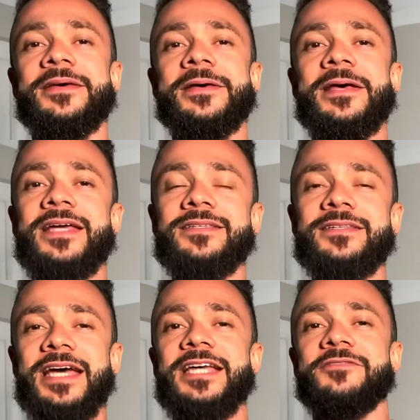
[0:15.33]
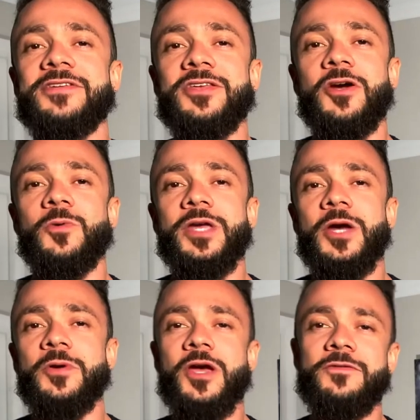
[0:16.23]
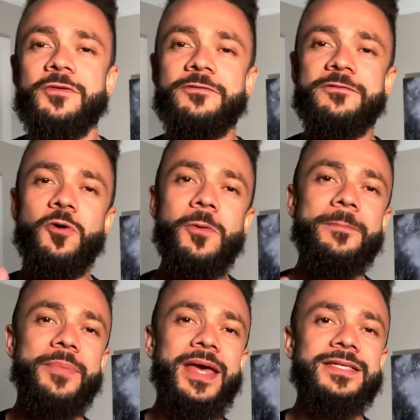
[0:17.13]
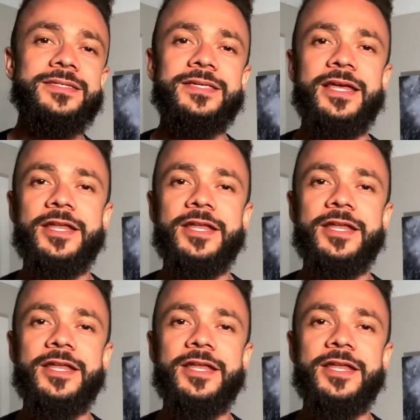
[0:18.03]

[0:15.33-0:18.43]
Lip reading: In today's video, we're going over the 4 best